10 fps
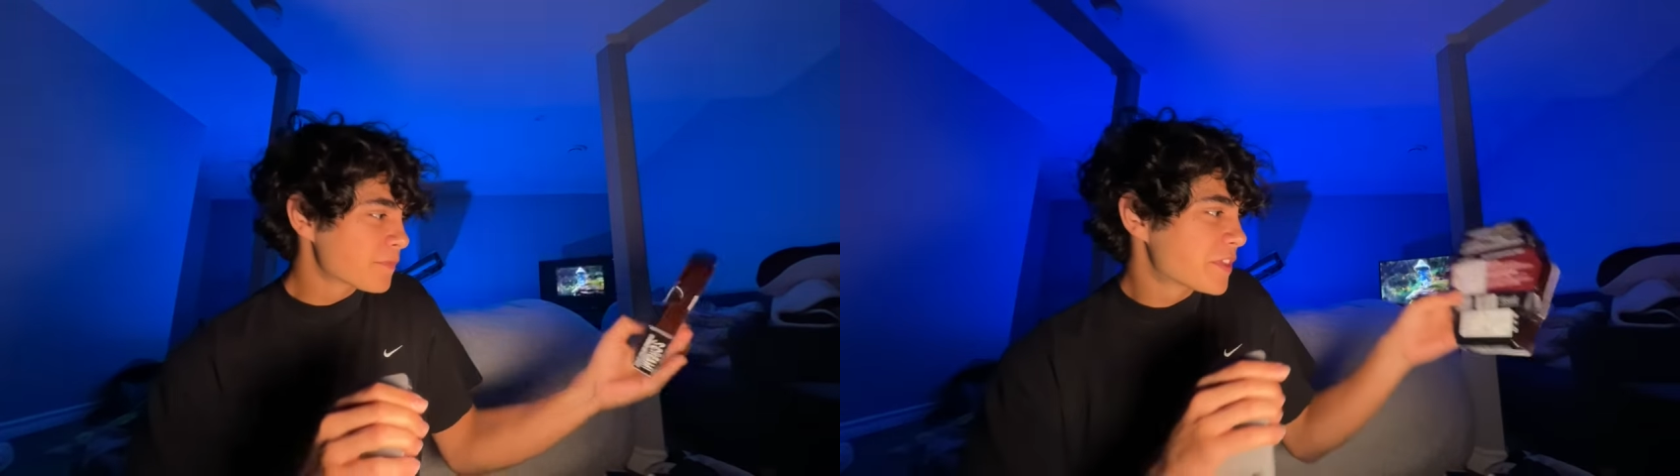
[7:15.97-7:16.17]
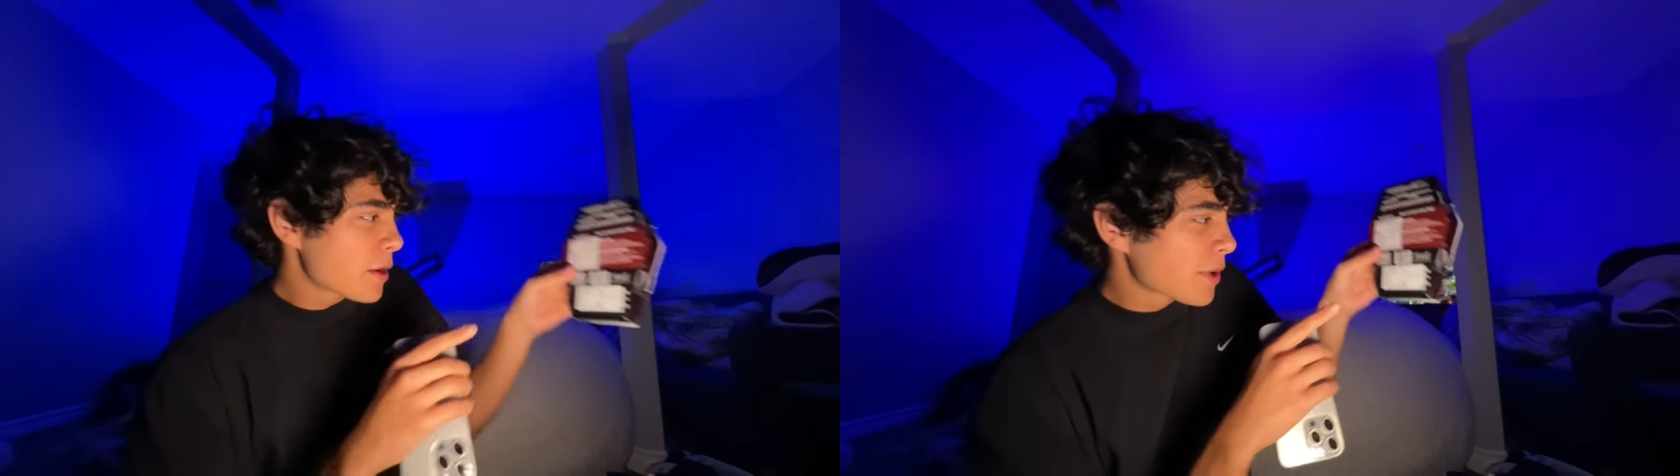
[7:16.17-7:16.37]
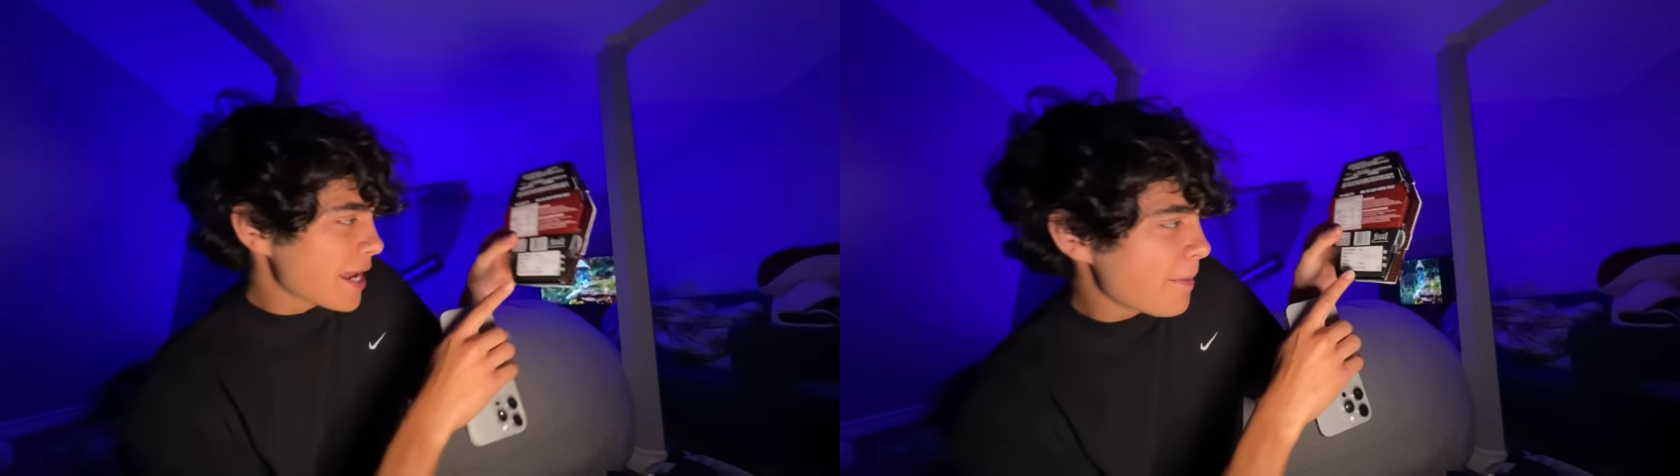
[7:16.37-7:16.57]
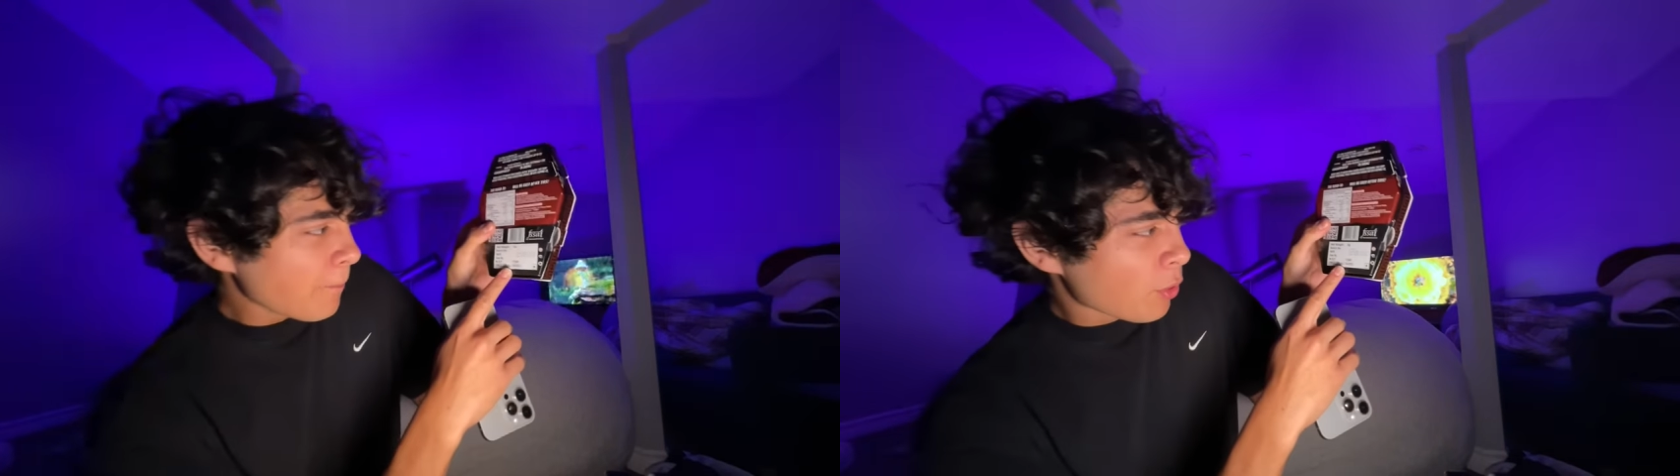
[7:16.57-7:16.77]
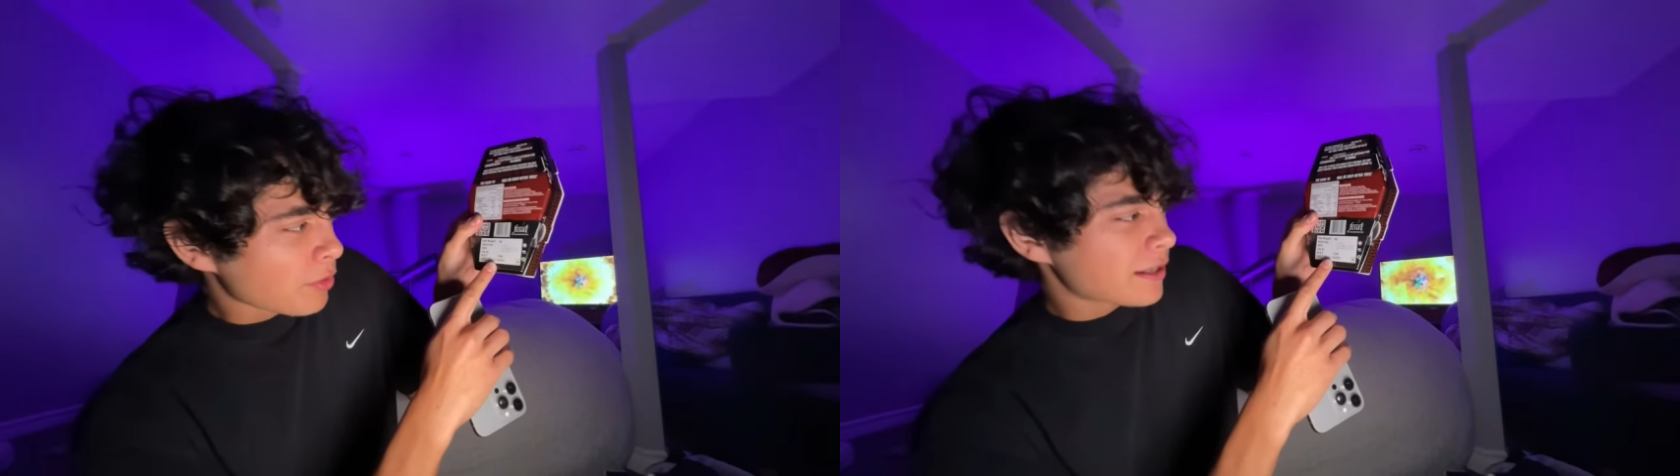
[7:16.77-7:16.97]
They were
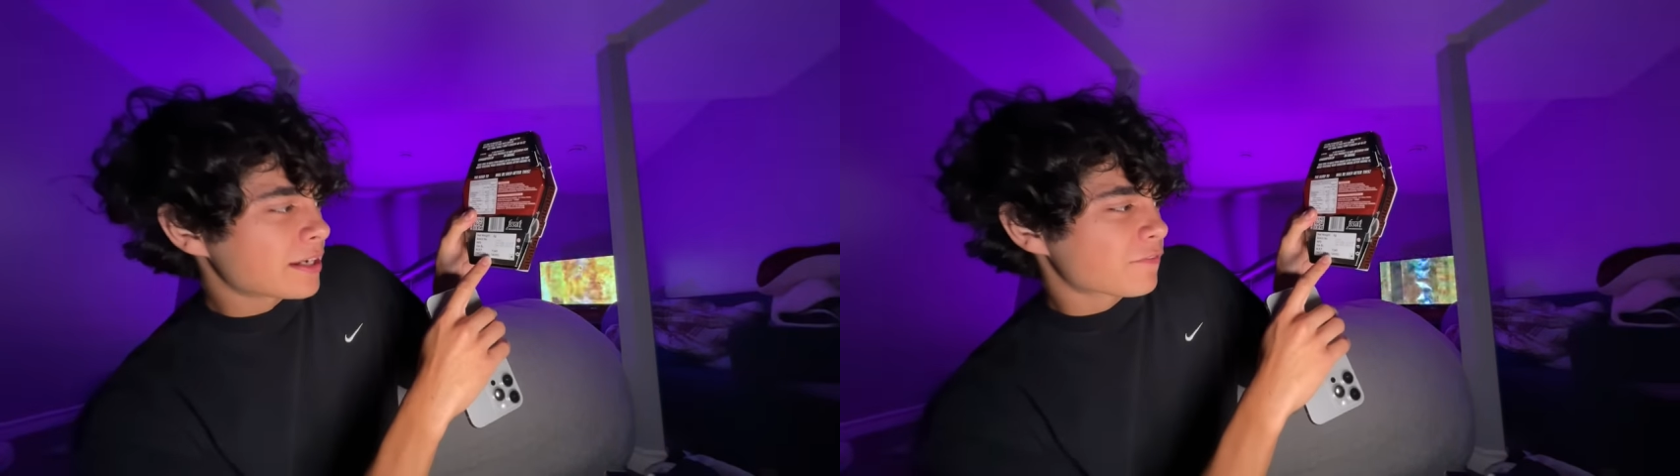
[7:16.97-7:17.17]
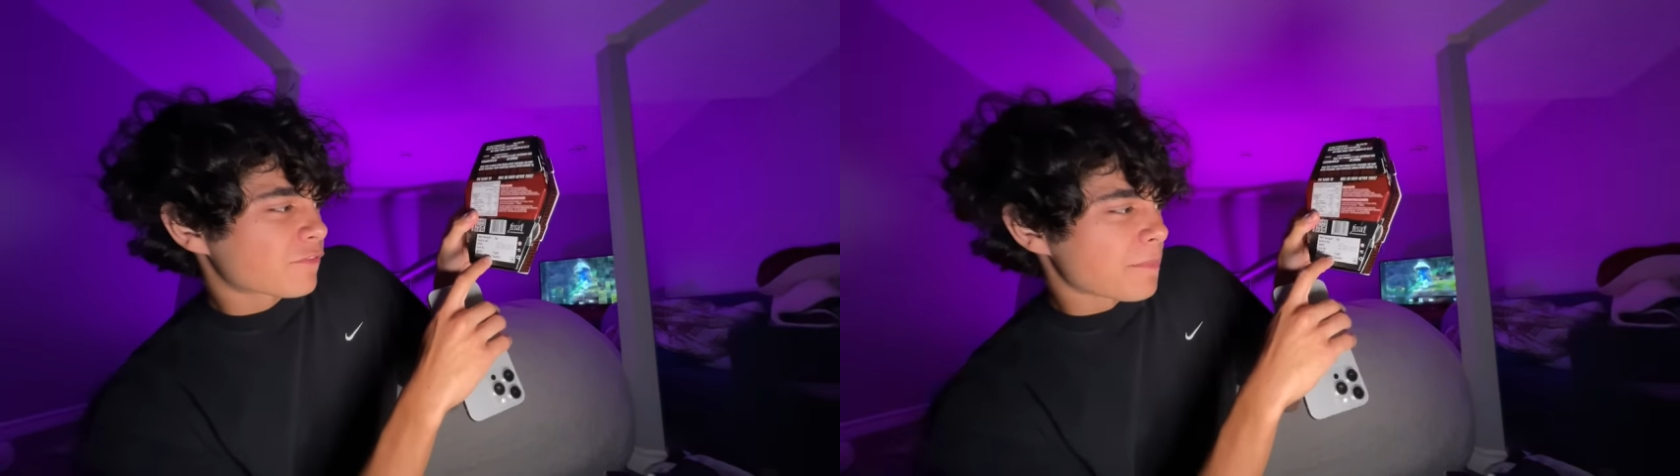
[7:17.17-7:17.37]
imported from